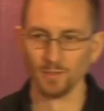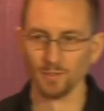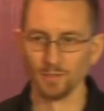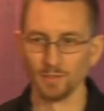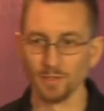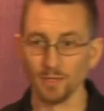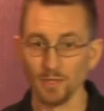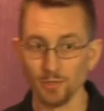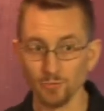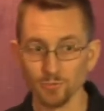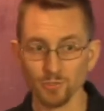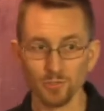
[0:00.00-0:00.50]

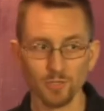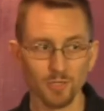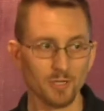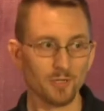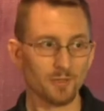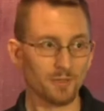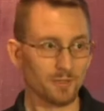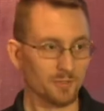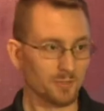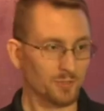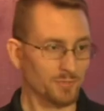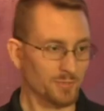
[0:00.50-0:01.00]
Now, that was a lot
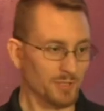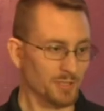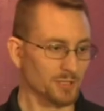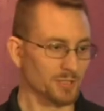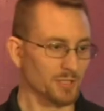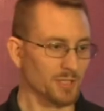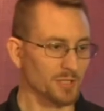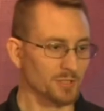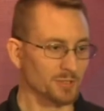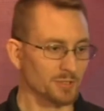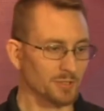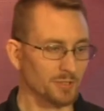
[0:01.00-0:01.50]
of things about
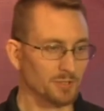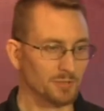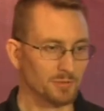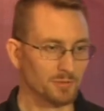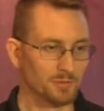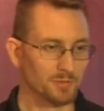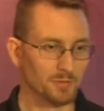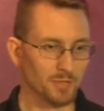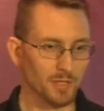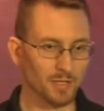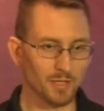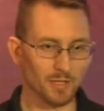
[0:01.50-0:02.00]
testing.
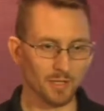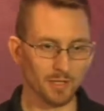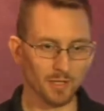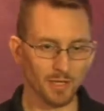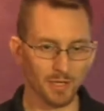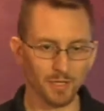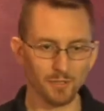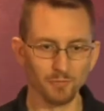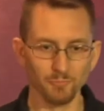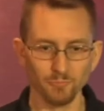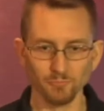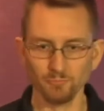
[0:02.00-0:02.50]

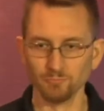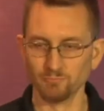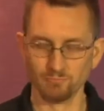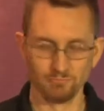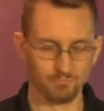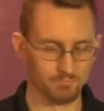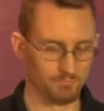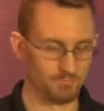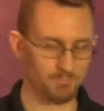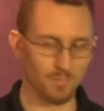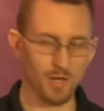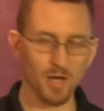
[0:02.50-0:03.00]

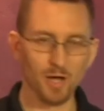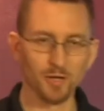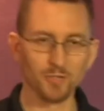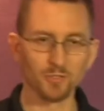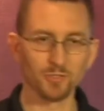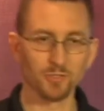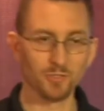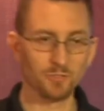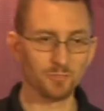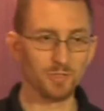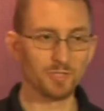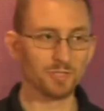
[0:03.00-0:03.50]

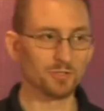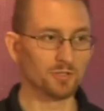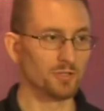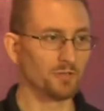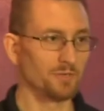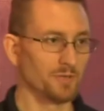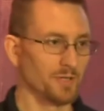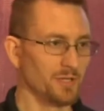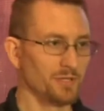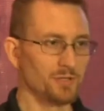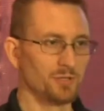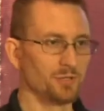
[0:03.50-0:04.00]
Honestly,
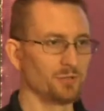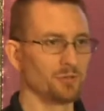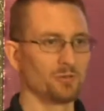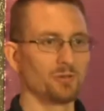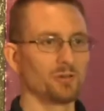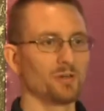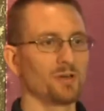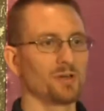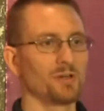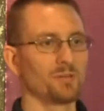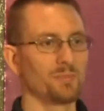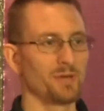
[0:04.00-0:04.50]
myself, I didn't know a
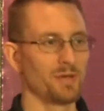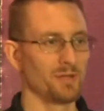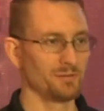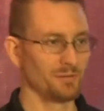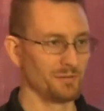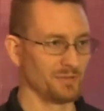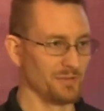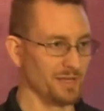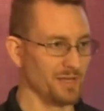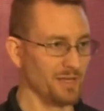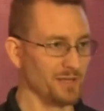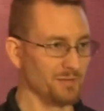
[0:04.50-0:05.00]
lot
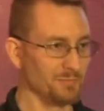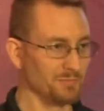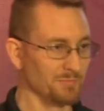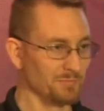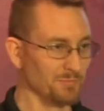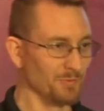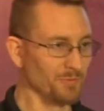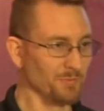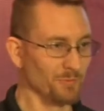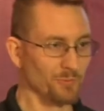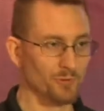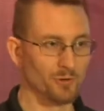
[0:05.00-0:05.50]
about that
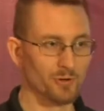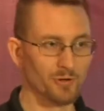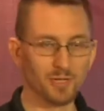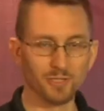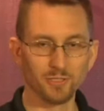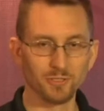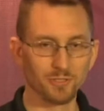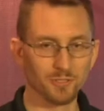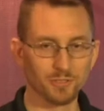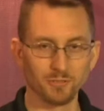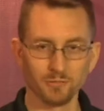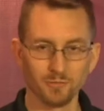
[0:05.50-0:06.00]
before. I
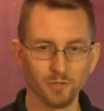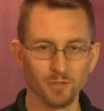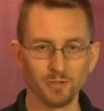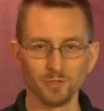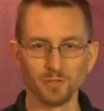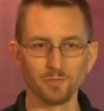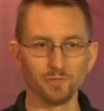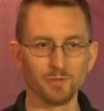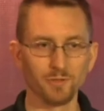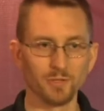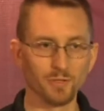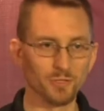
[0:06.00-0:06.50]
just
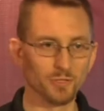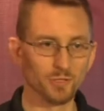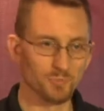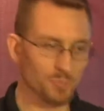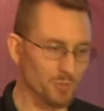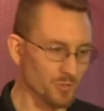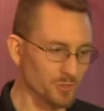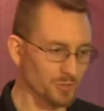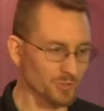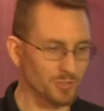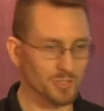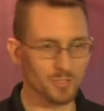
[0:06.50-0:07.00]
called everything a
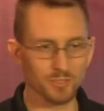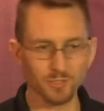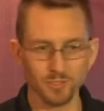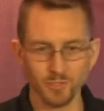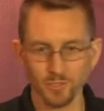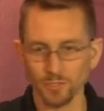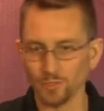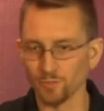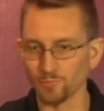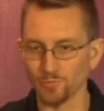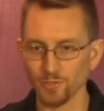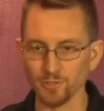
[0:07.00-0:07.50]
smoke test.
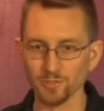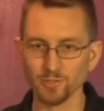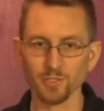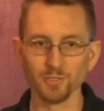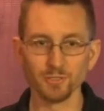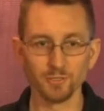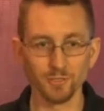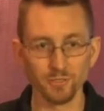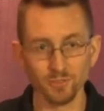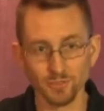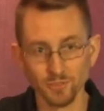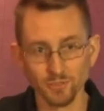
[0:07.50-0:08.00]
Here, run
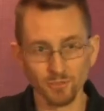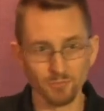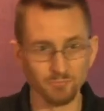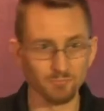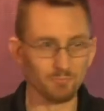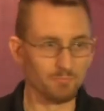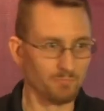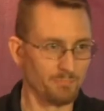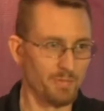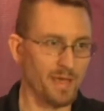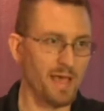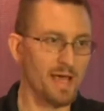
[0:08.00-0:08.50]
this. Does it
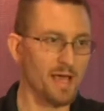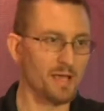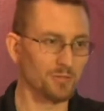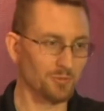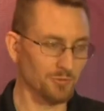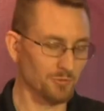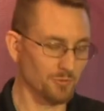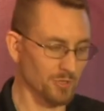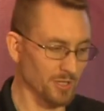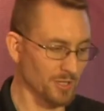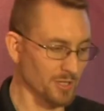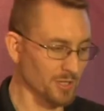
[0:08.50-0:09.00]

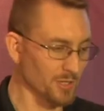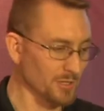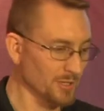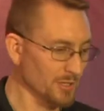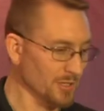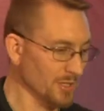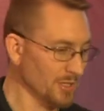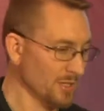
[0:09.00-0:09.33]
pass? OK.